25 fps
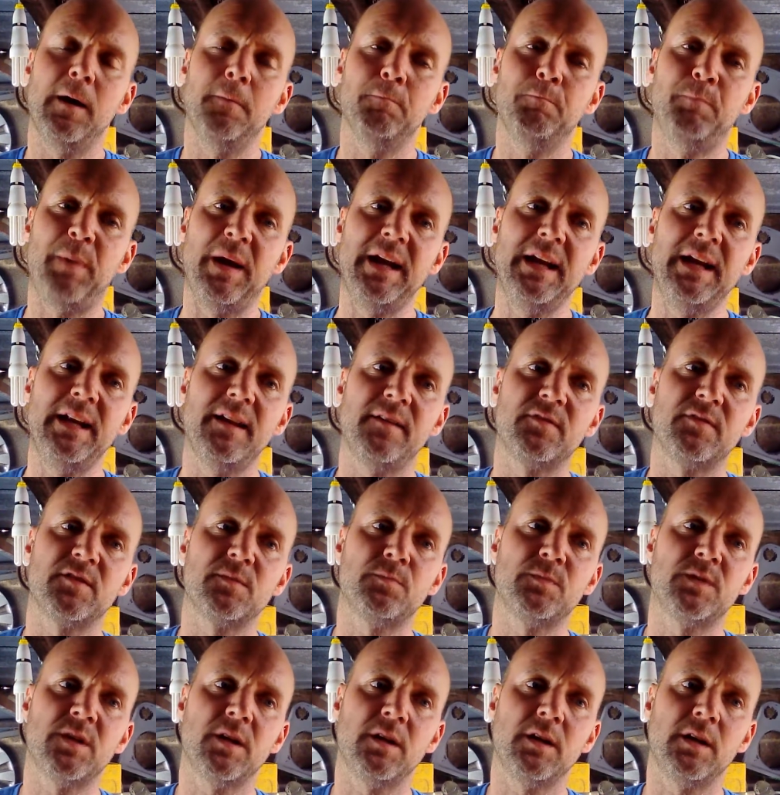bailiffs
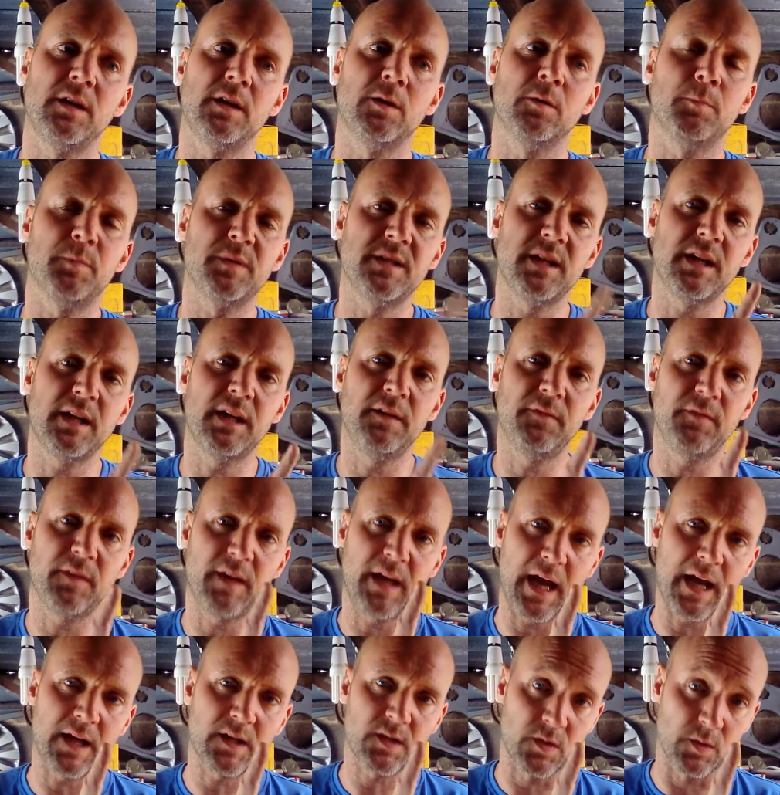turning up, particularly for
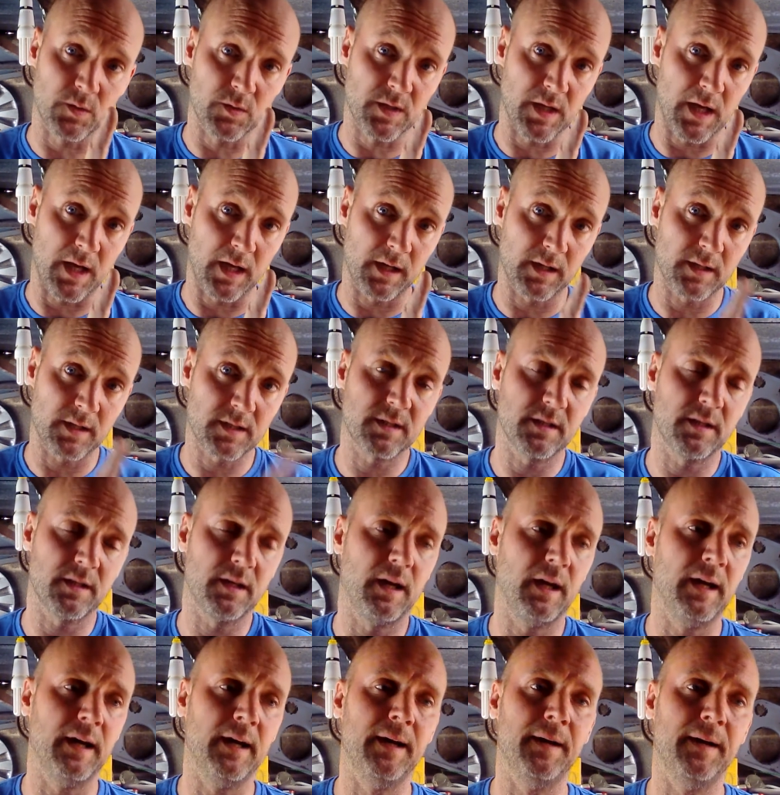council tax,
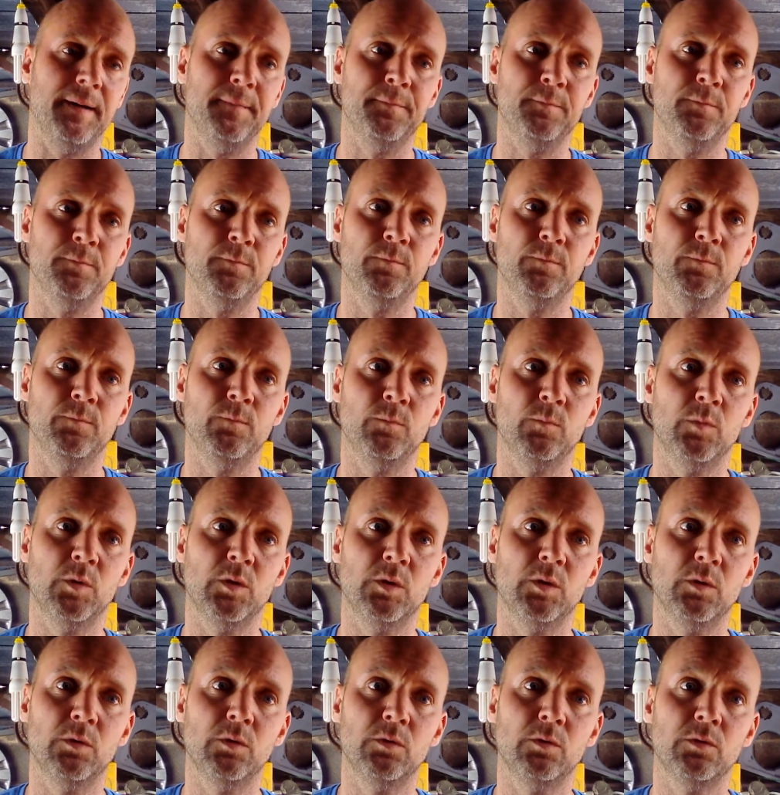
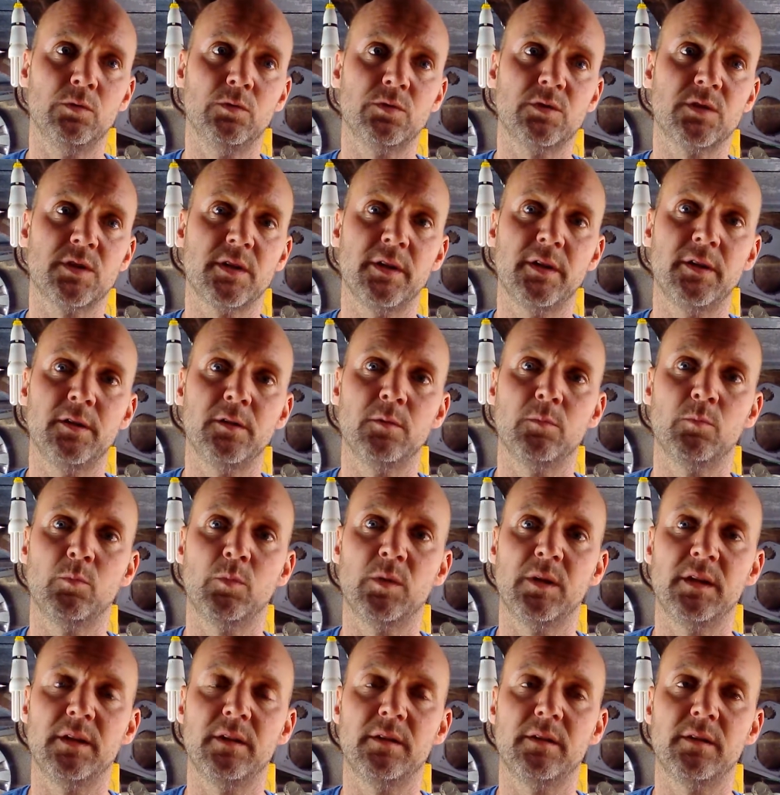will turn up
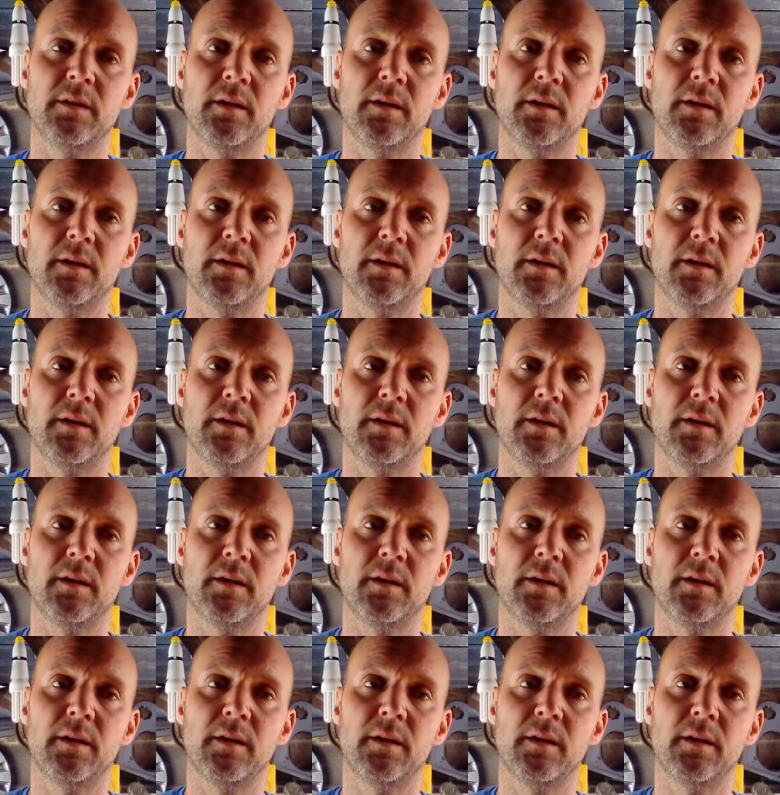with